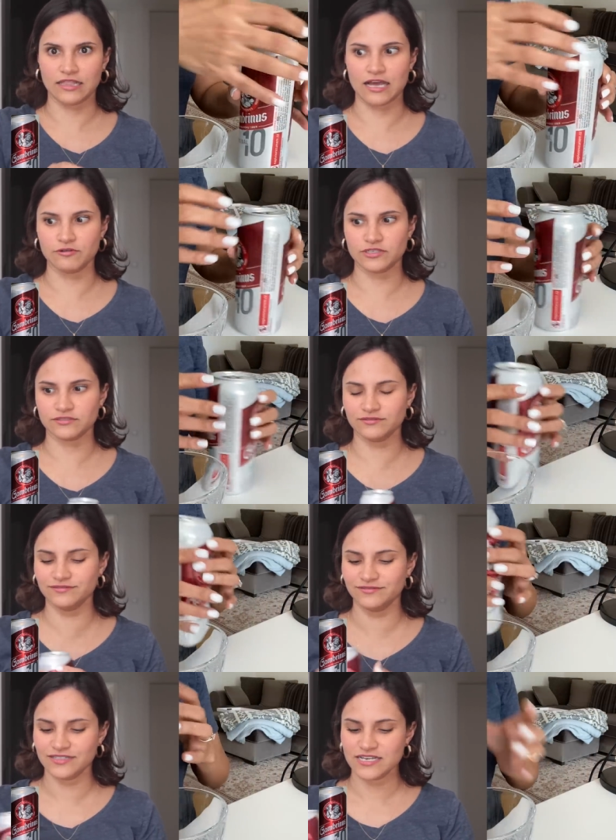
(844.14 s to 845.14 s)
Loud.
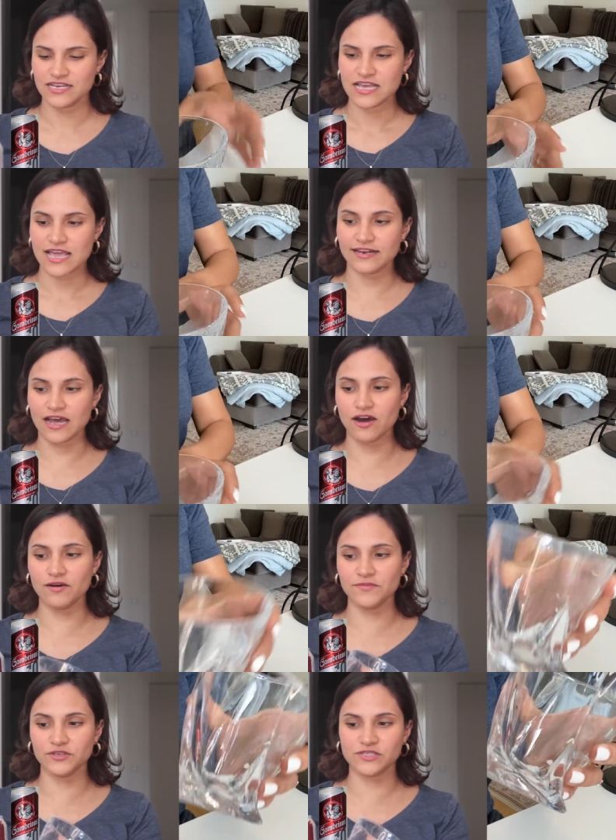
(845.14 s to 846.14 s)
And now
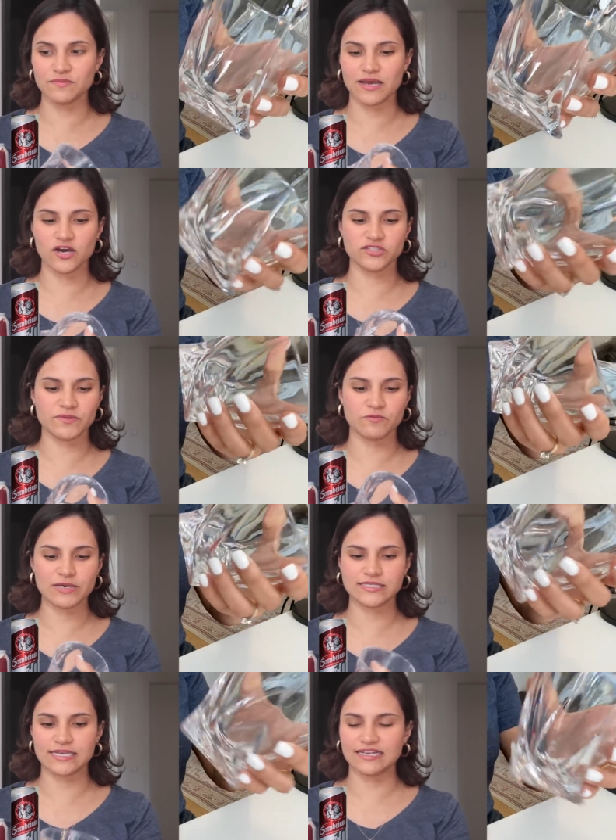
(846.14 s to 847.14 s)
I'm using my husband's
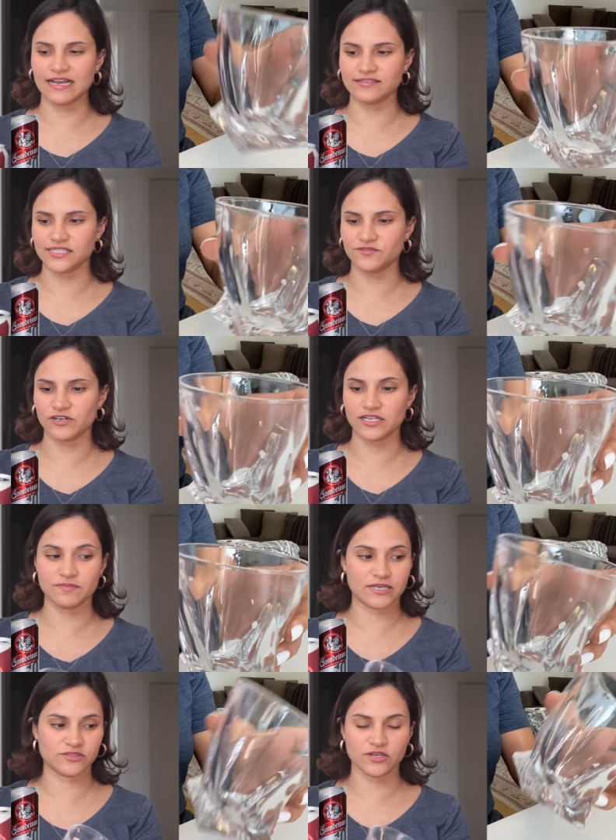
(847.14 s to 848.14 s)
whiskey glasses for it
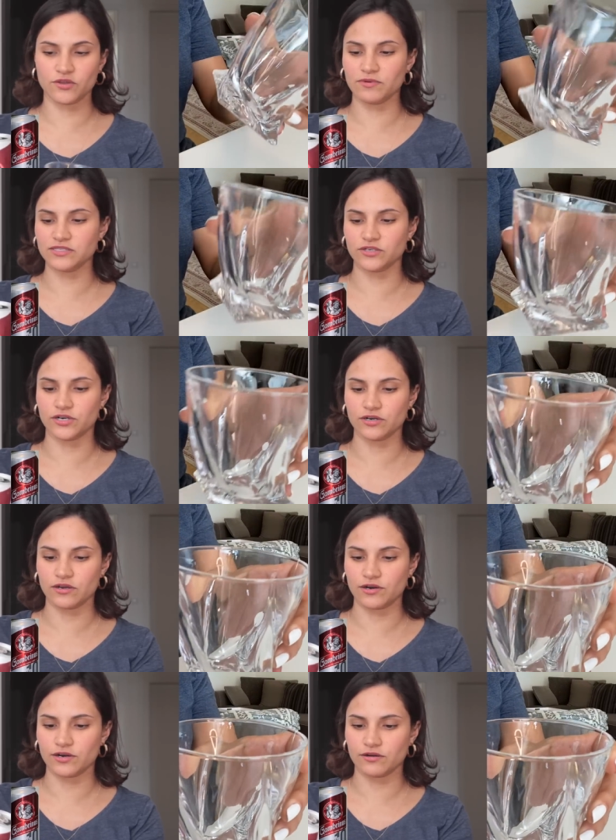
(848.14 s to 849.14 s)
because the other ones are
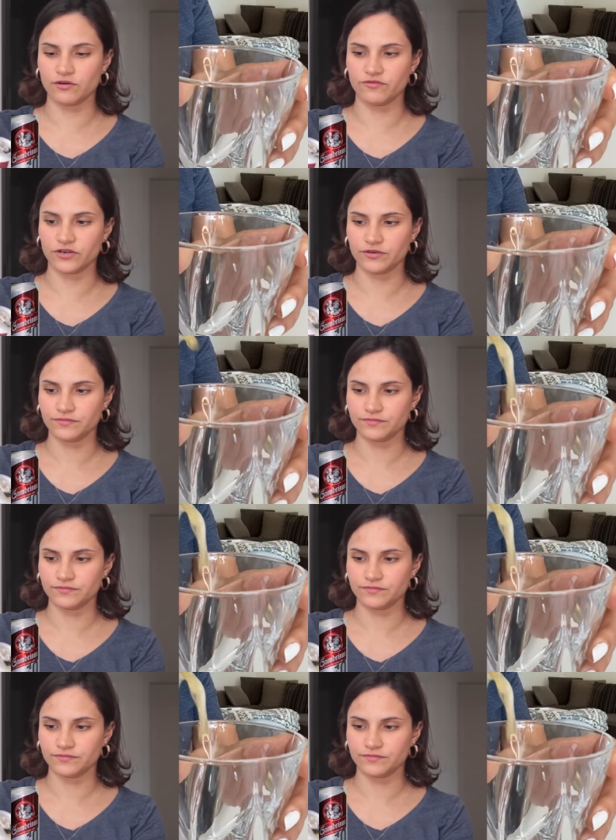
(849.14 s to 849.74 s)
over.